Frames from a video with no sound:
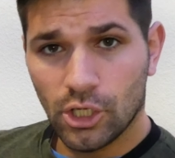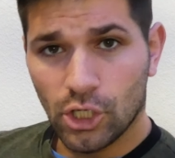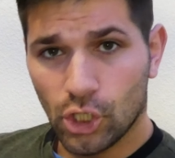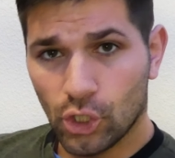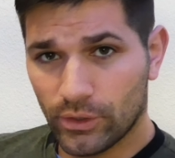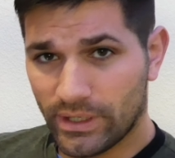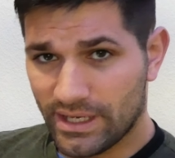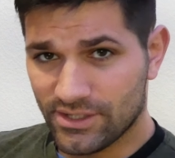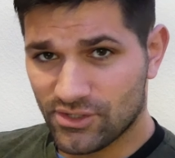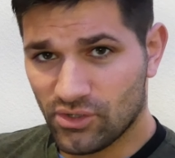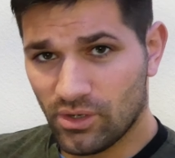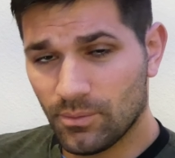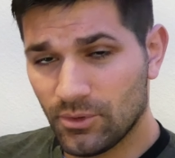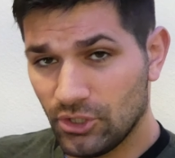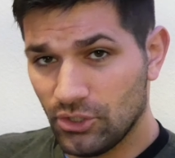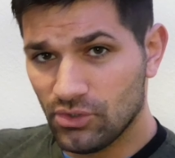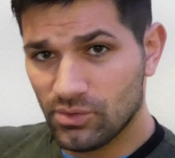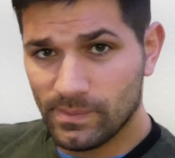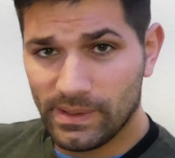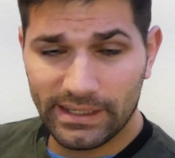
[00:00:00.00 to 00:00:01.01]
Okay, so I'm gonna
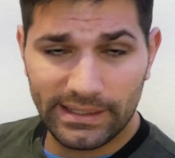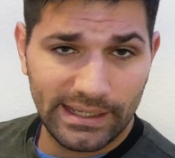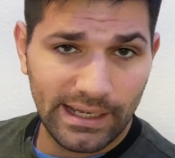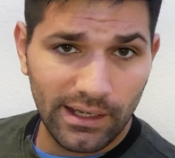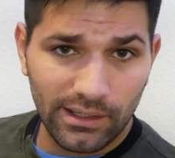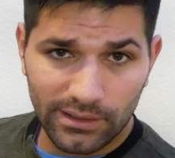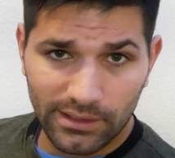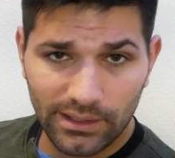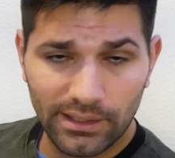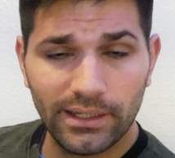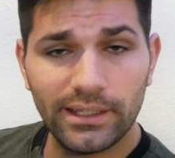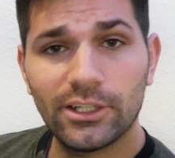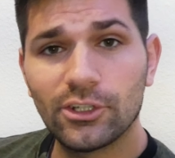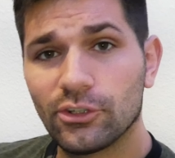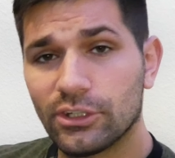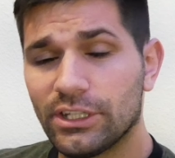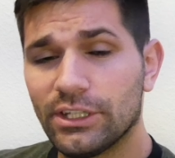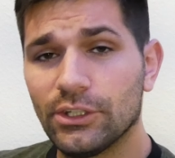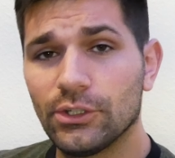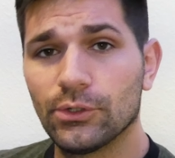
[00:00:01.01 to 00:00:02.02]
use my calculator
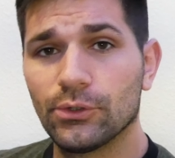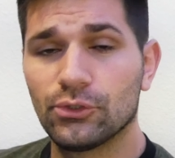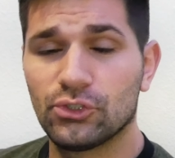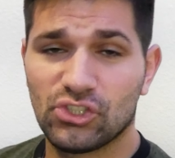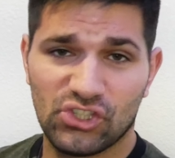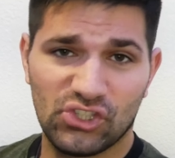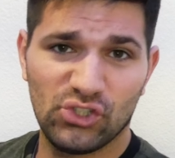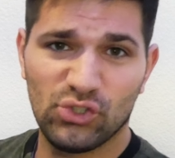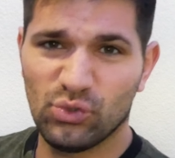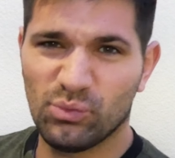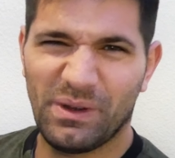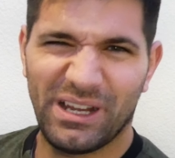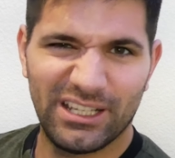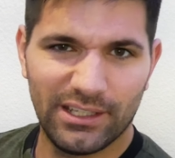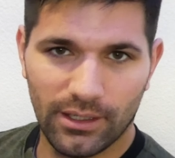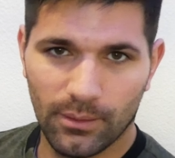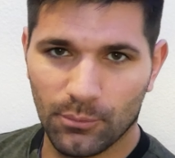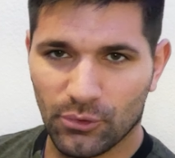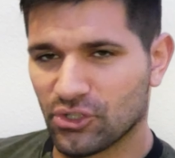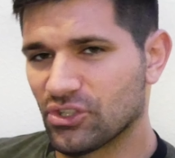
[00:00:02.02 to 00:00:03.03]
here just to do my
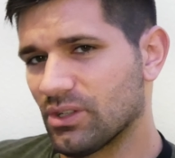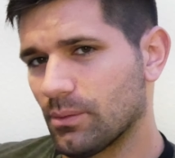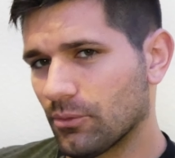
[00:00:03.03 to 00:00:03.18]
numbers.